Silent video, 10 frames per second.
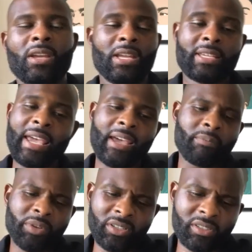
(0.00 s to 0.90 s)
Yeah,
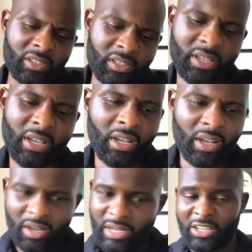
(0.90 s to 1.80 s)
because
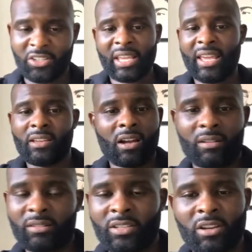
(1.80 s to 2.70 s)
like you say,
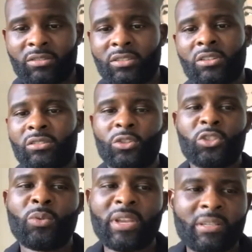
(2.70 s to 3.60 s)
no
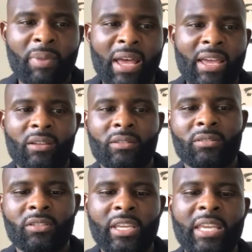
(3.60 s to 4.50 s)
two ways about it.
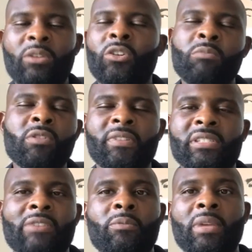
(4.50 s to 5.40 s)
He got moved for
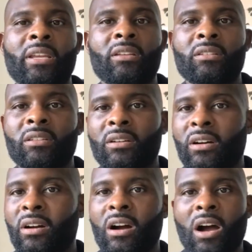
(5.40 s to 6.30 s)
7 million.
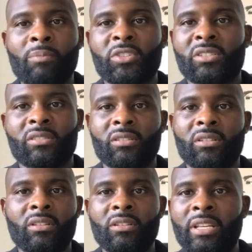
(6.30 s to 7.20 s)
I'm just
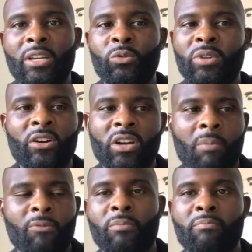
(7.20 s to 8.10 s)
little Leo,
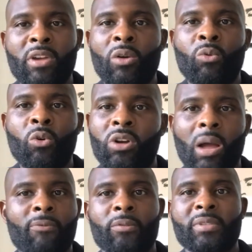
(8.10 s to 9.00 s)
come from Millwall,
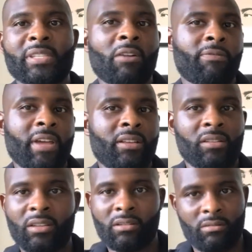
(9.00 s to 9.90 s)
come from Southend,
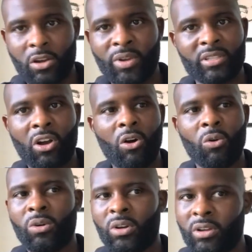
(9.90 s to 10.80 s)
going to
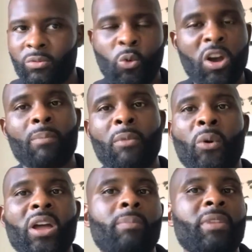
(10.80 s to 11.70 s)
Hull, working my
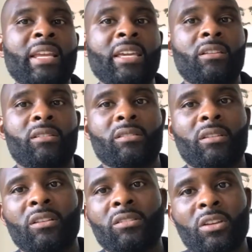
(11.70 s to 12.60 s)
way up the leagues.
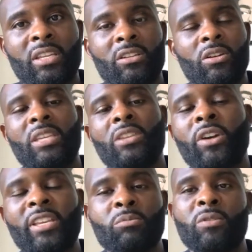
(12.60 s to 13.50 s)
So he got
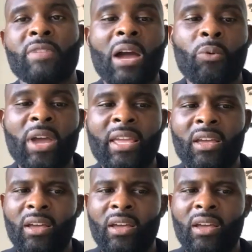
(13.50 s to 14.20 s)
his move that way.